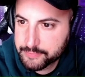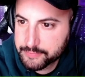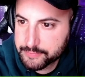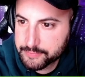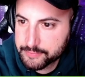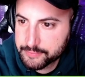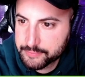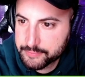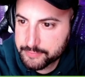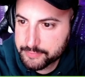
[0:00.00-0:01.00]

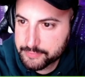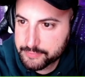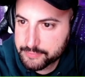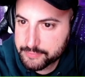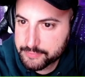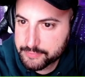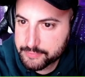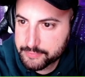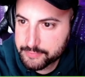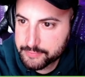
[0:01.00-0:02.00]

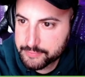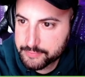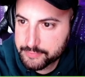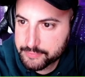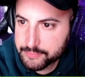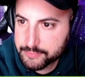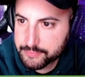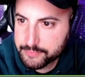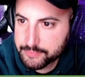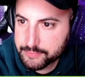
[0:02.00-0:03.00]

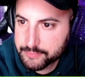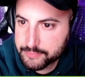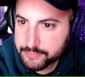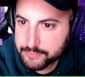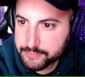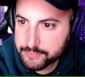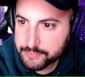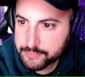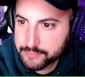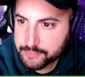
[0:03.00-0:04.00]

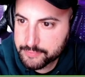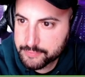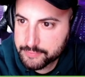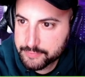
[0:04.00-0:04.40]
This person isn't speaking.